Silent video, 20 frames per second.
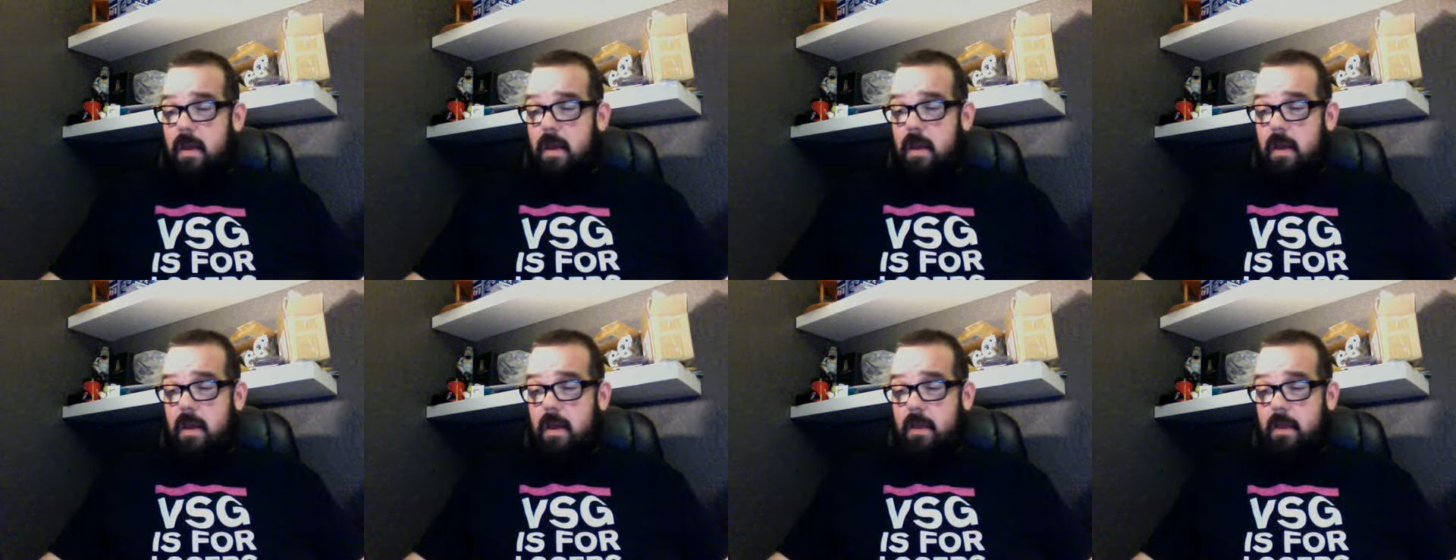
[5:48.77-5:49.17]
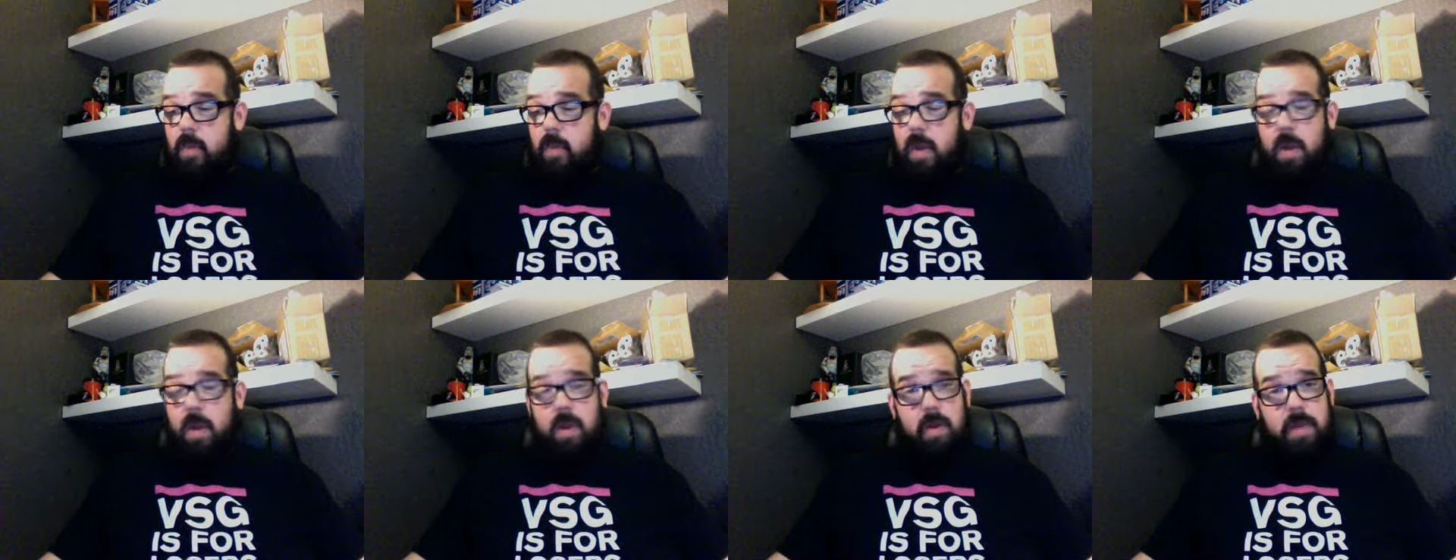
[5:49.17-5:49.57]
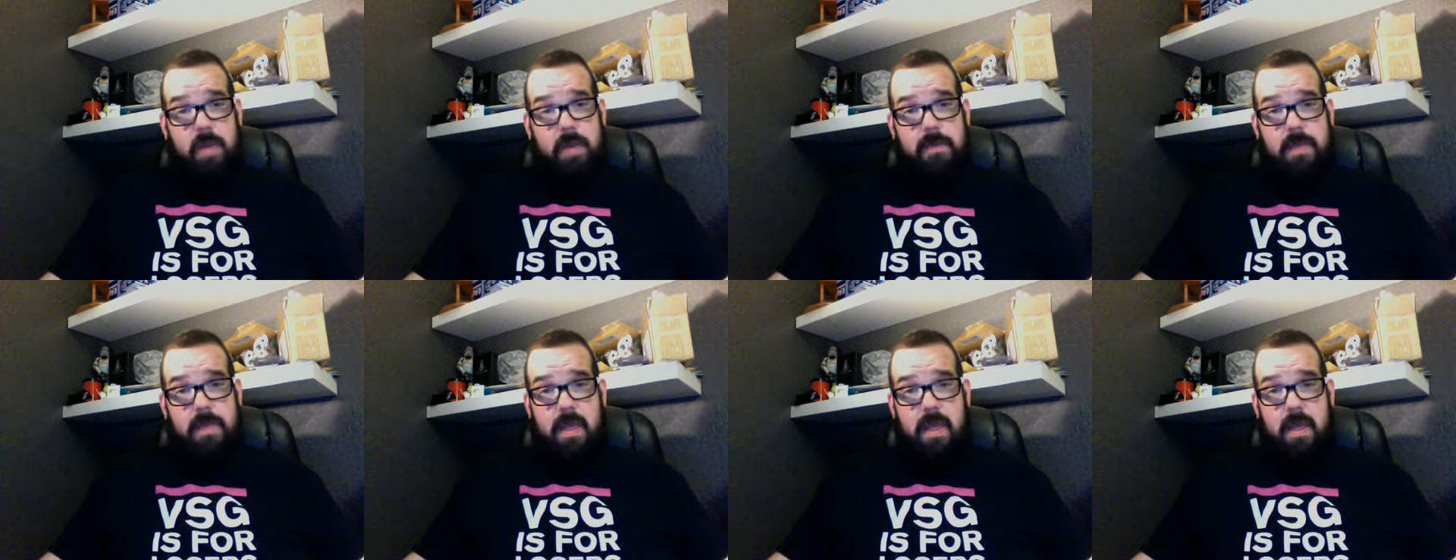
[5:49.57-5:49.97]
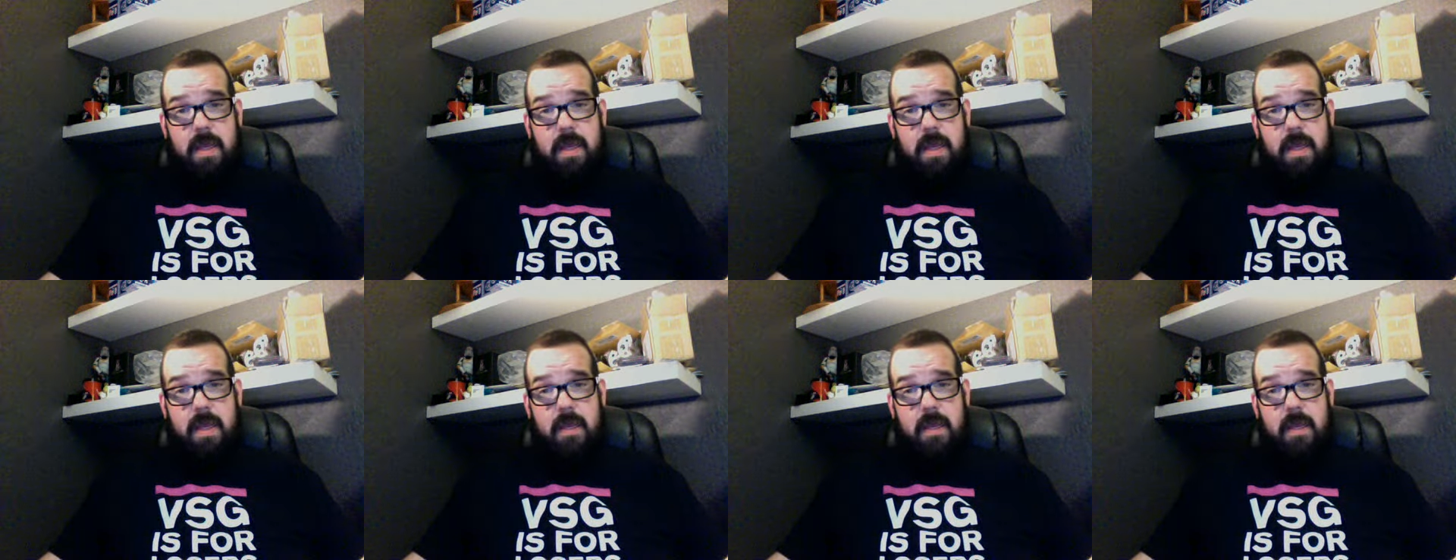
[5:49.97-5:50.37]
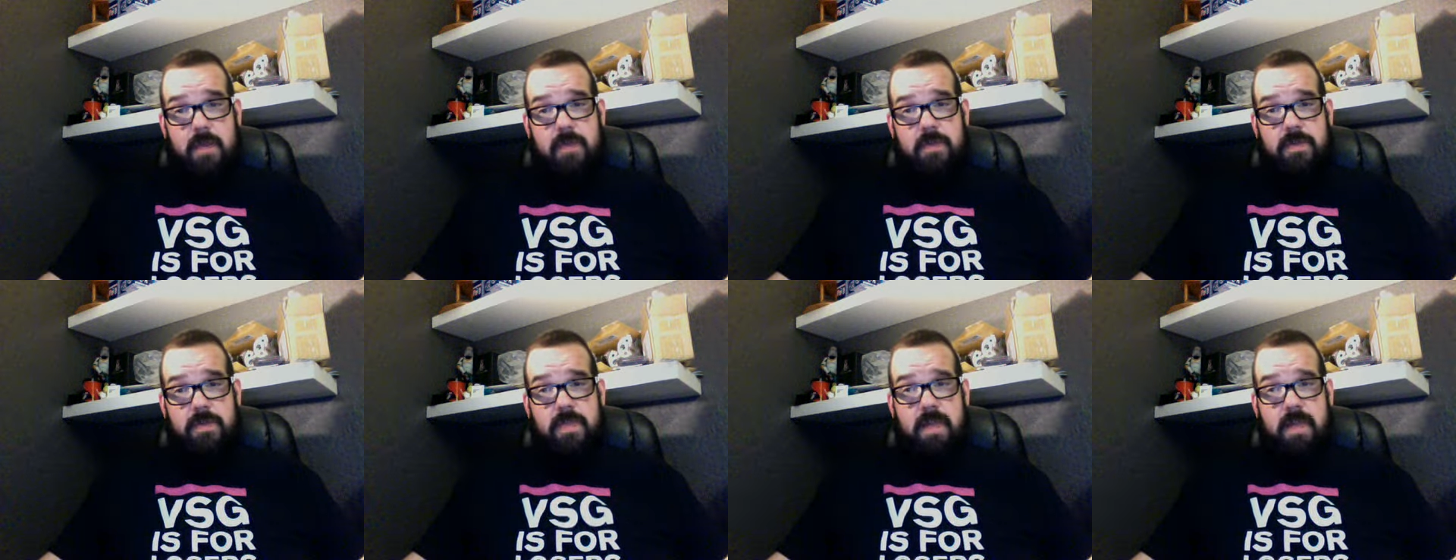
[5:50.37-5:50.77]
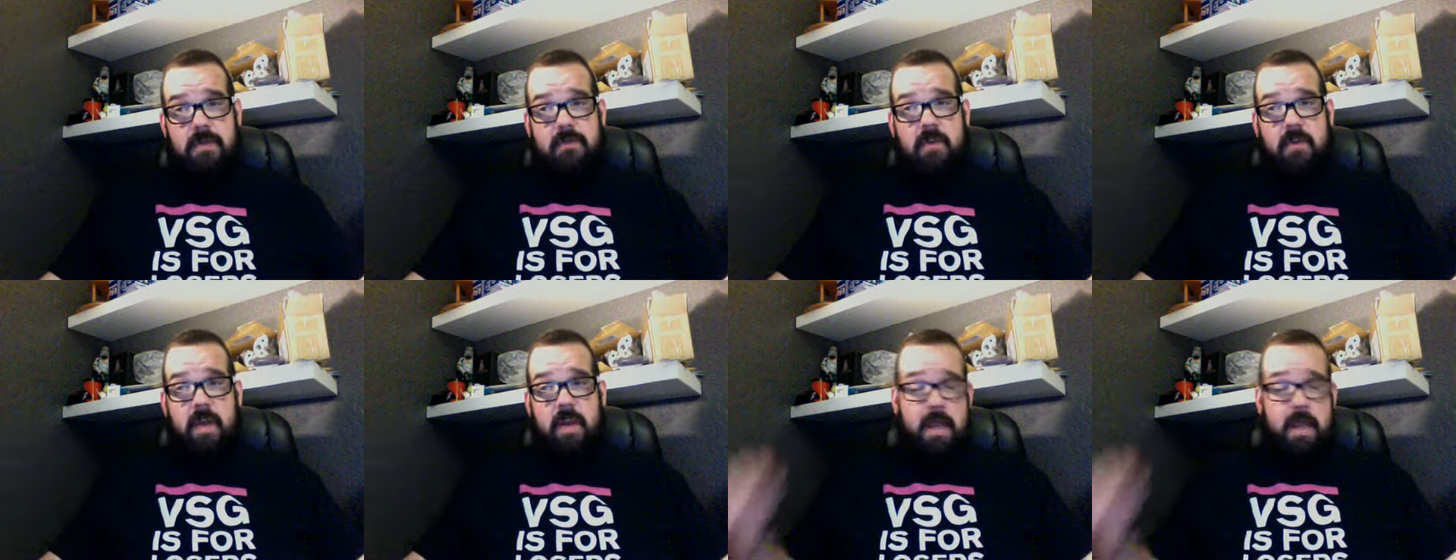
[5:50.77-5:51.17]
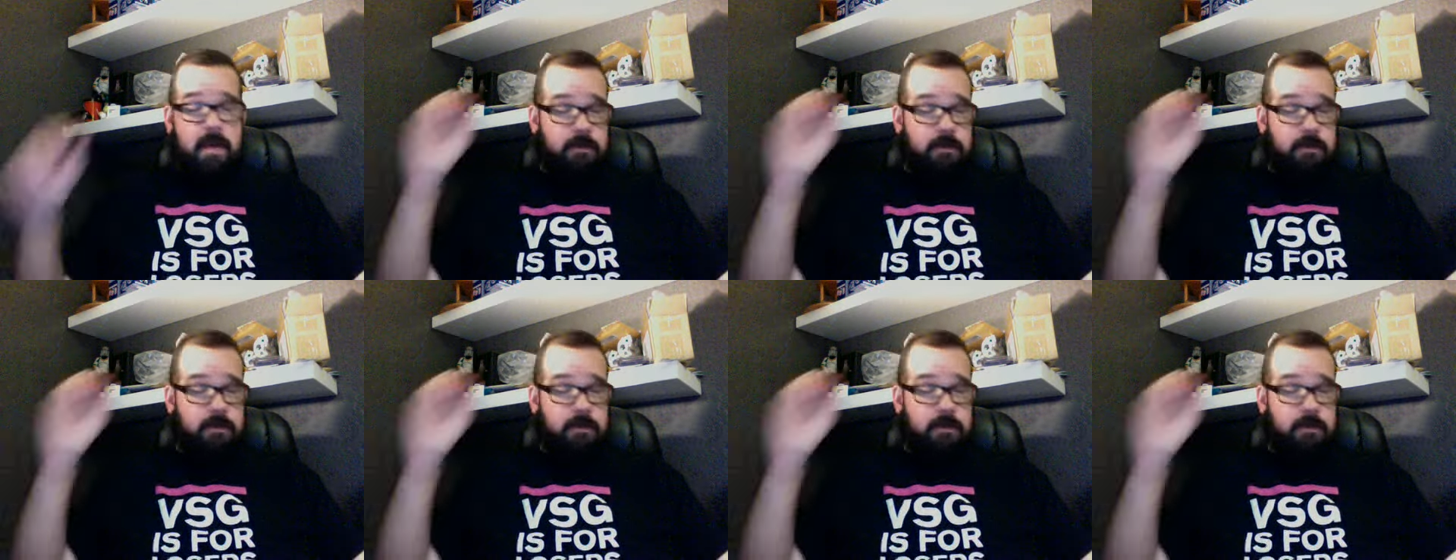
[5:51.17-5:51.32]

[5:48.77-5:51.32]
Um, we are going up to LA on Thursday and Friday